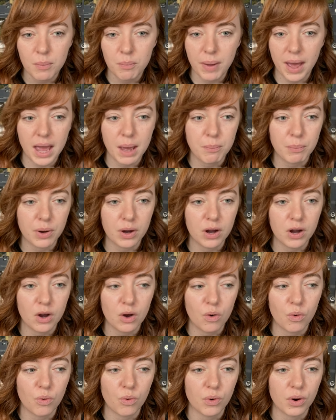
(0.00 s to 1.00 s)
paper
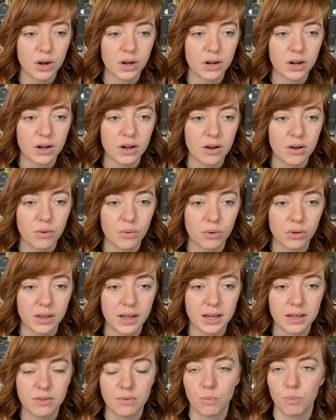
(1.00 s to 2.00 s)
or or
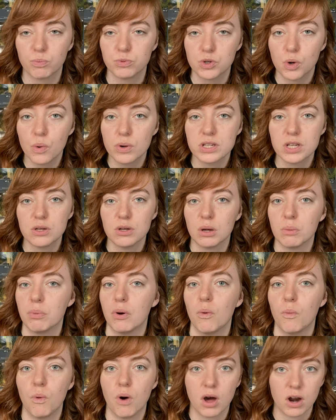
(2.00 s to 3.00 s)
like toys that you can
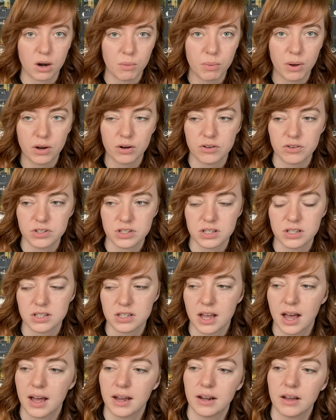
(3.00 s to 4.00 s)
put water bottles
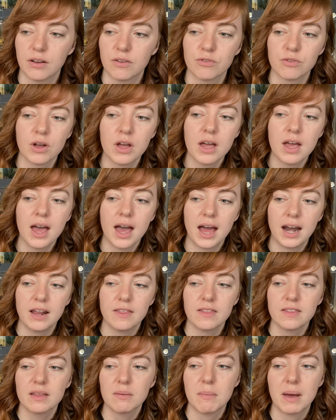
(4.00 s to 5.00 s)
inside of
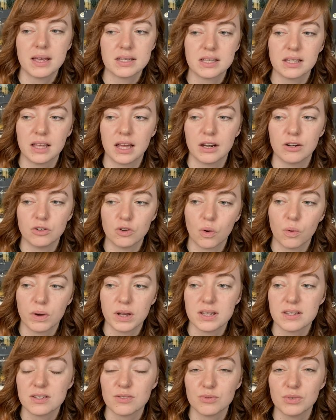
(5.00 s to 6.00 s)
anything that makes a lot of
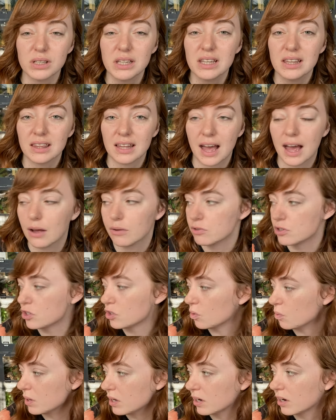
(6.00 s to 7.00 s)
noise really loud
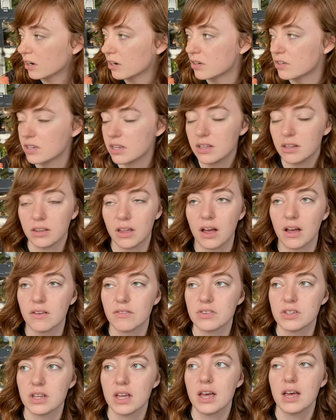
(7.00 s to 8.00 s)
squeakers he
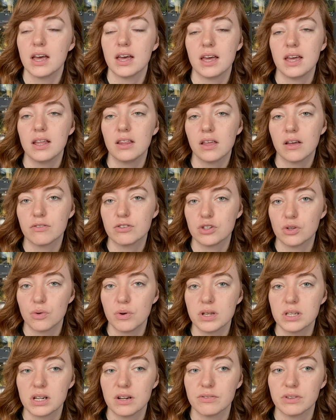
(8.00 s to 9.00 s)
loves he loves
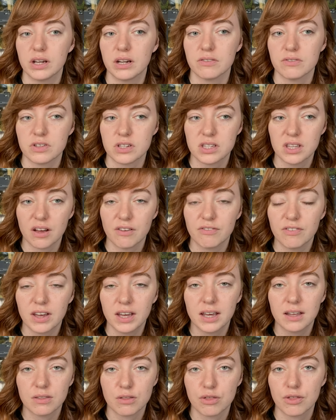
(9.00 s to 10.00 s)
toys that have a lot of
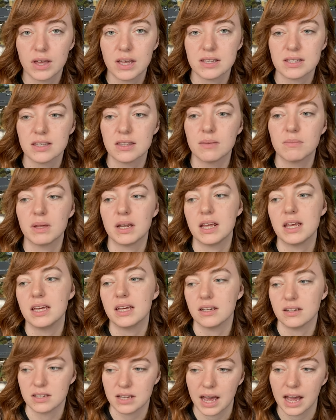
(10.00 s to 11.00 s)
stuffing and things in them that he
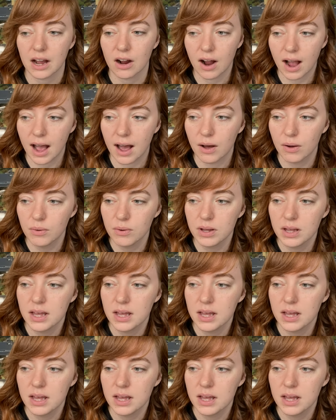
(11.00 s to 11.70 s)
can tear out